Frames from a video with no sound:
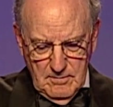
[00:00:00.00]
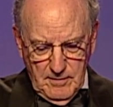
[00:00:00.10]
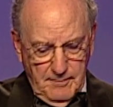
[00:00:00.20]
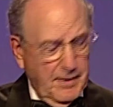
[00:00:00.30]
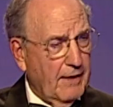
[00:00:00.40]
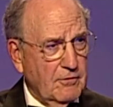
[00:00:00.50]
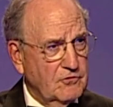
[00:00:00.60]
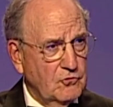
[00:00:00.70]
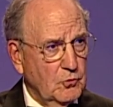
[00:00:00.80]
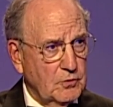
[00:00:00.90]
My
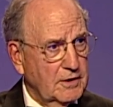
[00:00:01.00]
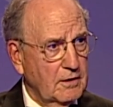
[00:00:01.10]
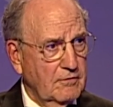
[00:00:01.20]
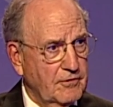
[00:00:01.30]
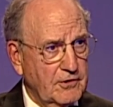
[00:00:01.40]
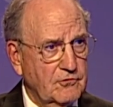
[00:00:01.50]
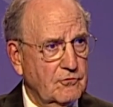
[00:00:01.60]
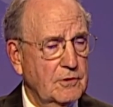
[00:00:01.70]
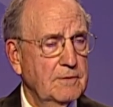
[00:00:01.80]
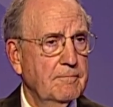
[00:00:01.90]
parents knew little of
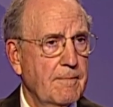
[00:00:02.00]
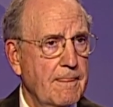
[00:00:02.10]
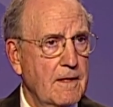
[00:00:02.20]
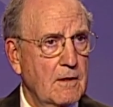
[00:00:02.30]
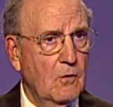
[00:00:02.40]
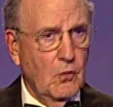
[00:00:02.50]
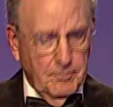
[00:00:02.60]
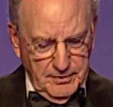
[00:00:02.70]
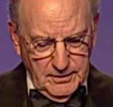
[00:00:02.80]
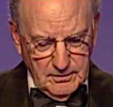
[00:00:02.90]
history or
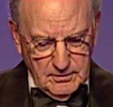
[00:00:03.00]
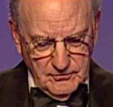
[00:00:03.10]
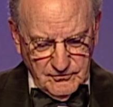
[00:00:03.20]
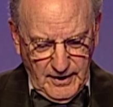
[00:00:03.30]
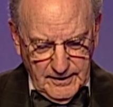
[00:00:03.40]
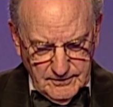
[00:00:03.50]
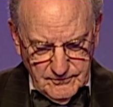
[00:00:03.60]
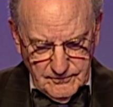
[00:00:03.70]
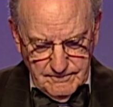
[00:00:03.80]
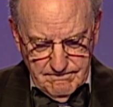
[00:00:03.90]
political
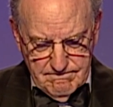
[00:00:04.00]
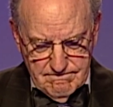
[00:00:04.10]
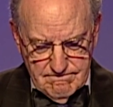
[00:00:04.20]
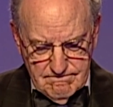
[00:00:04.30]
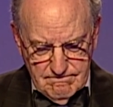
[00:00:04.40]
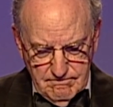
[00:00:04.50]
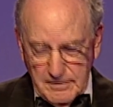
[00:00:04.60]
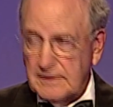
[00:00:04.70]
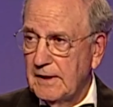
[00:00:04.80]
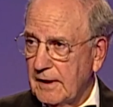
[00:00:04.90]
science,
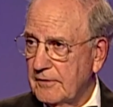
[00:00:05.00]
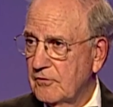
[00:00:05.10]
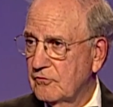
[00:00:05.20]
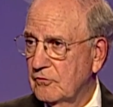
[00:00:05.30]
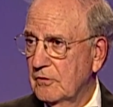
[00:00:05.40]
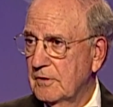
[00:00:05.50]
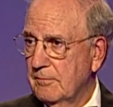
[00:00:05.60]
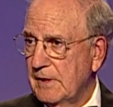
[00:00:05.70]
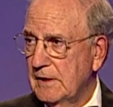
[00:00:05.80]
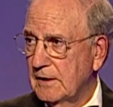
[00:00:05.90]
but they understood the
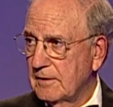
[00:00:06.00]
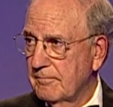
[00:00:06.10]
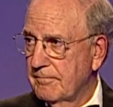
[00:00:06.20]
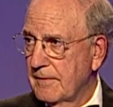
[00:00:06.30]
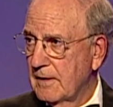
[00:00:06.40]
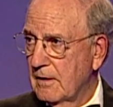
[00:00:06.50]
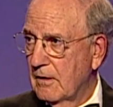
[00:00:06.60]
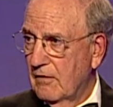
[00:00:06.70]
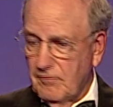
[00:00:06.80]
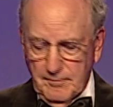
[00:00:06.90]
meaning
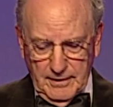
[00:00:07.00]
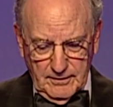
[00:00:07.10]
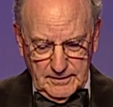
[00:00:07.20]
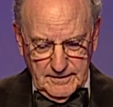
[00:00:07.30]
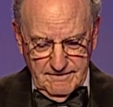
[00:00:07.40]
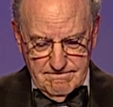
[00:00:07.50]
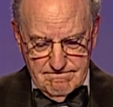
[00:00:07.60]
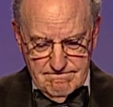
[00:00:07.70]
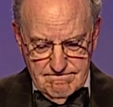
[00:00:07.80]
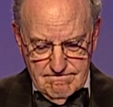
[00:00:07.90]
of America.
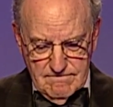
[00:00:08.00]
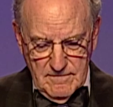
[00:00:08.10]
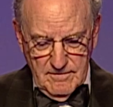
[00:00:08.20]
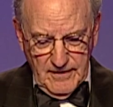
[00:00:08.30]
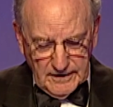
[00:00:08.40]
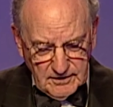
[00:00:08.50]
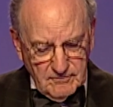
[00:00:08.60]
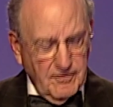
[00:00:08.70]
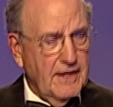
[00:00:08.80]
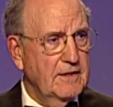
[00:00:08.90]
They
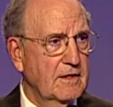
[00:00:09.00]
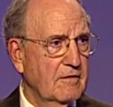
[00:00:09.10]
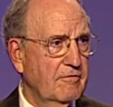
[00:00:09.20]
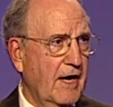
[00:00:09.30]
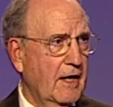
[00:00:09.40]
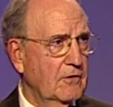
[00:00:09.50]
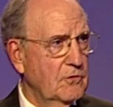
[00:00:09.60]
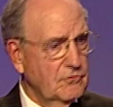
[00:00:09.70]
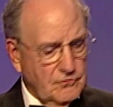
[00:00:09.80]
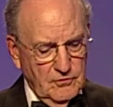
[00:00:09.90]
conveyed their
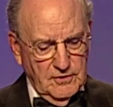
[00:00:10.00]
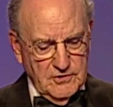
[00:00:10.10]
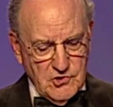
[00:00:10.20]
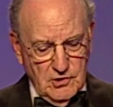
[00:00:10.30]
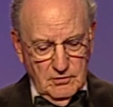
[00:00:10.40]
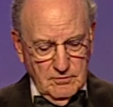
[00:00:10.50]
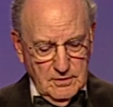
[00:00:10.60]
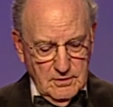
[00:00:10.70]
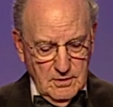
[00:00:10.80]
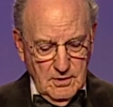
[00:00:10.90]
values to their
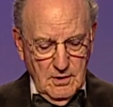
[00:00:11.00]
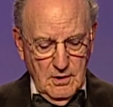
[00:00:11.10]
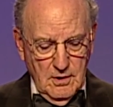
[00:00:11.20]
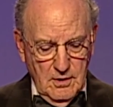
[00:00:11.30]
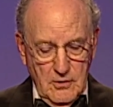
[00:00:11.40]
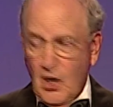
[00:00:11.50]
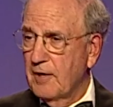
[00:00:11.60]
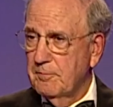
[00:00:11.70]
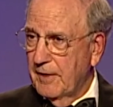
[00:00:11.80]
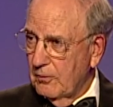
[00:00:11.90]
children
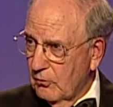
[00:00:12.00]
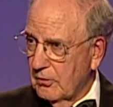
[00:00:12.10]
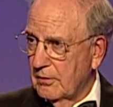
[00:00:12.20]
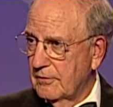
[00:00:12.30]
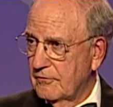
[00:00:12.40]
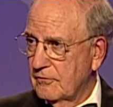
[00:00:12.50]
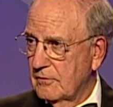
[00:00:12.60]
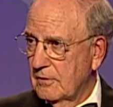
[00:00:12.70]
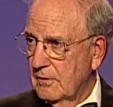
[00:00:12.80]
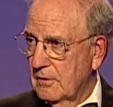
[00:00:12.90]
not by words,
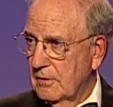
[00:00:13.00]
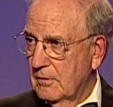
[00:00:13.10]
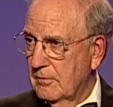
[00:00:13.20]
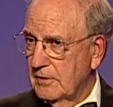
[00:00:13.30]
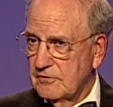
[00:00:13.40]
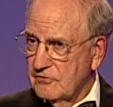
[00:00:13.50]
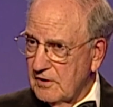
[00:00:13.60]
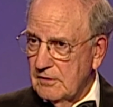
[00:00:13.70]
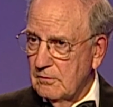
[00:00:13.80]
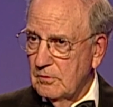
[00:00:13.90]
because
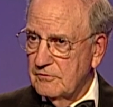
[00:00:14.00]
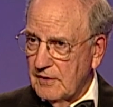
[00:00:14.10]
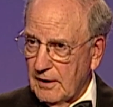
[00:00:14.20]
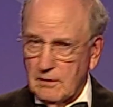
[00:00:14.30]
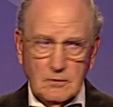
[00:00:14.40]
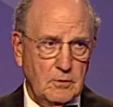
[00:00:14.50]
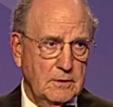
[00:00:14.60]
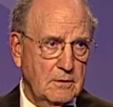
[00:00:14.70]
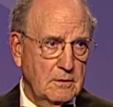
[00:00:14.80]
neither was eloquent,